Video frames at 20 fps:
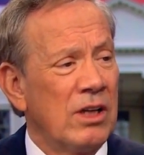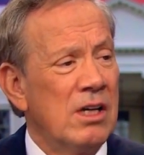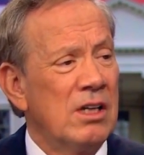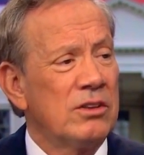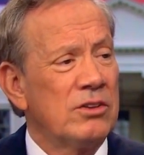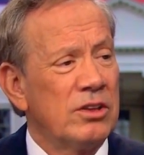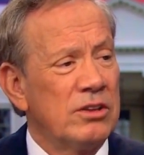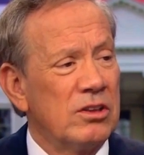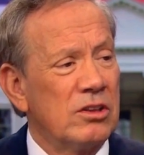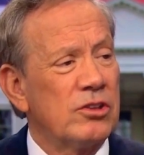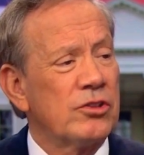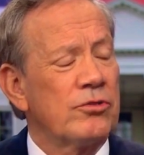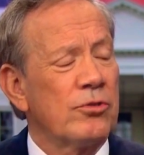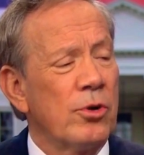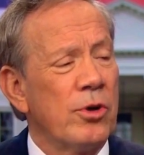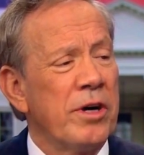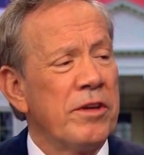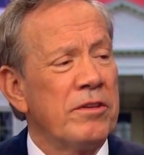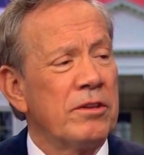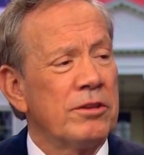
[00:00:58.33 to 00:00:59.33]
to
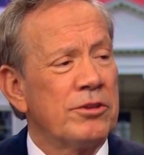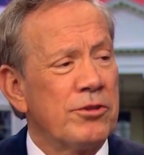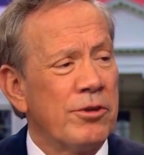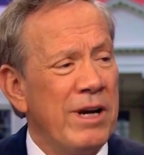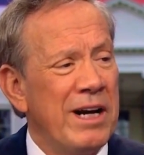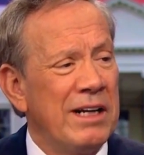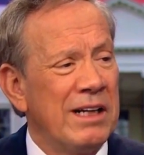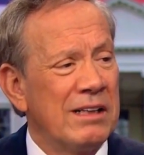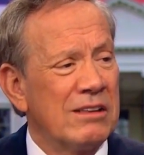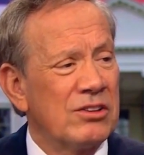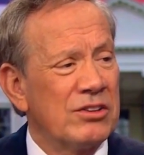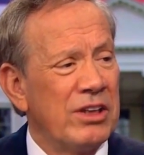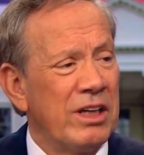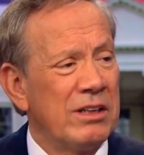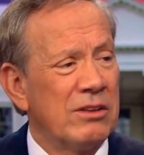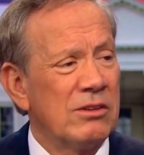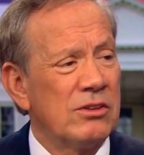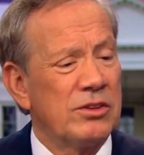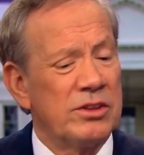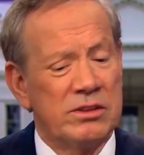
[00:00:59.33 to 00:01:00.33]
destroy their training
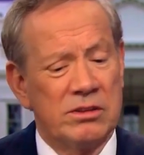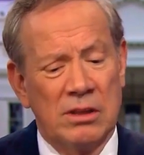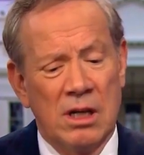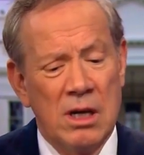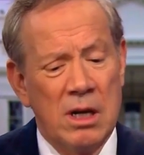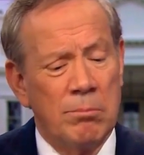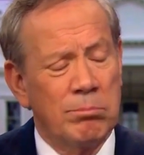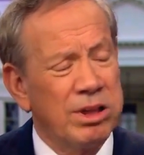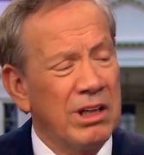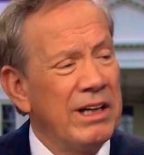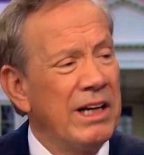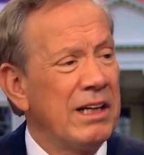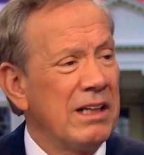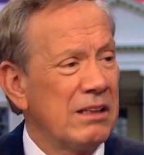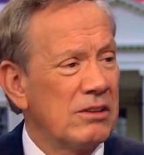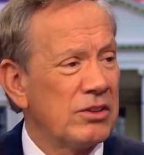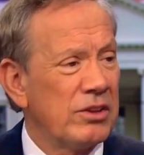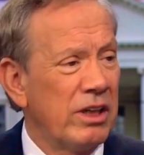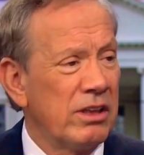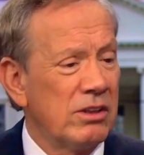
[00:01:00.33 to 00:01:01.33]
centers and planning
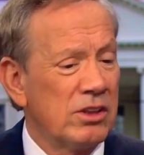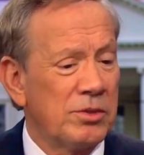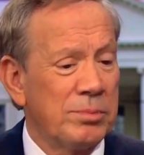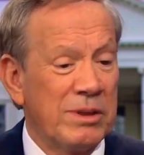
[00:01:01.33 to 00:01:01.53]
centers.